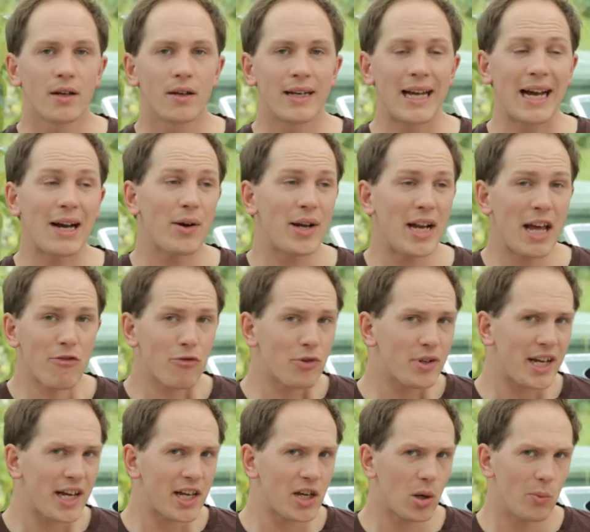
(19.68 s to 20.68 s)
Now, in
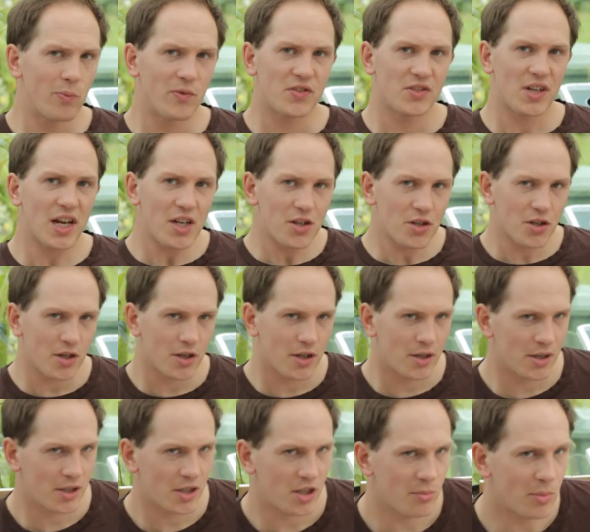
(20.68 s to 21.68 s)
everyday
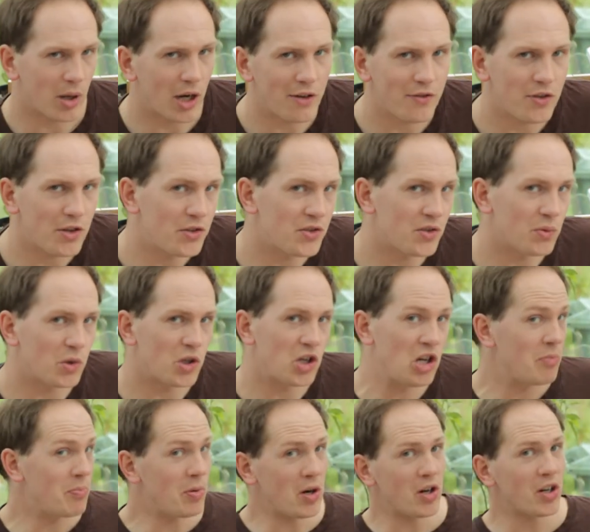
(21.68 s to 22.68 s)
conversation, you might have used the
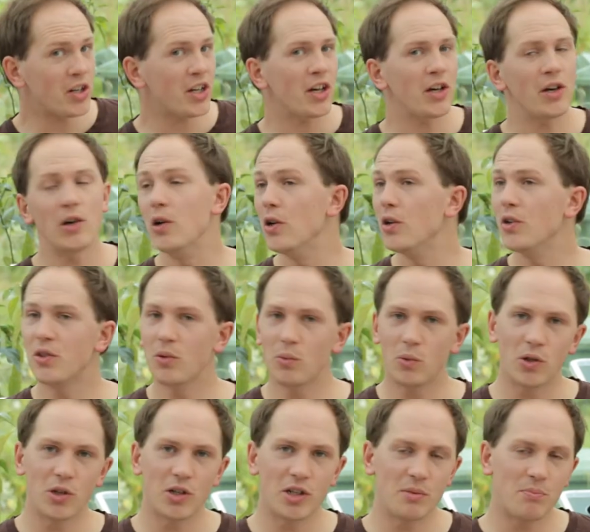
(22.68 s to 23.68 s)
word bug, heard the
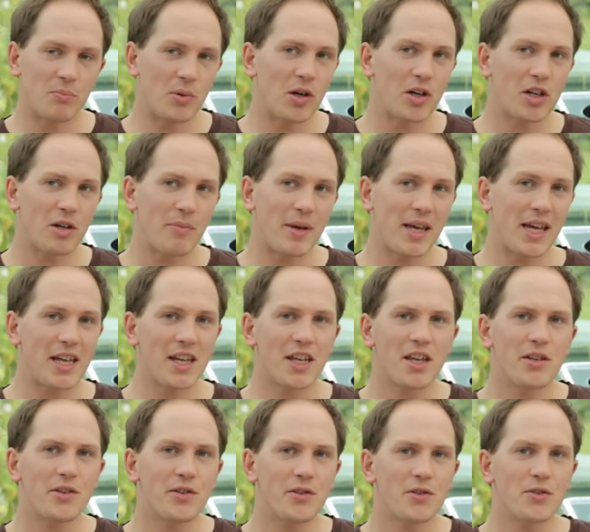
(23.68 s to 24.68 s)
word bug being
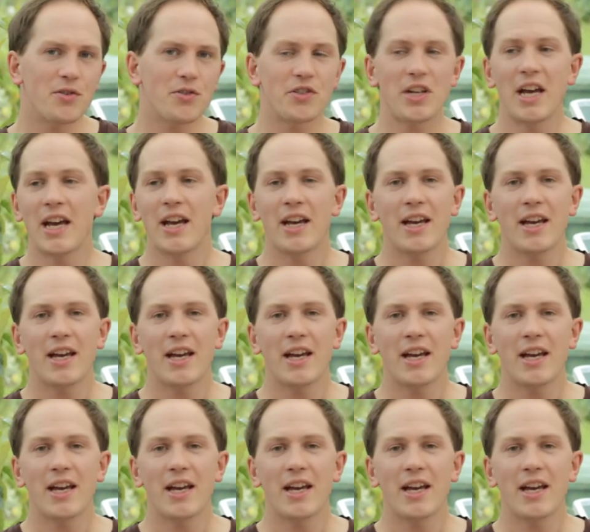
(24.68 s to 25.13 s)
used.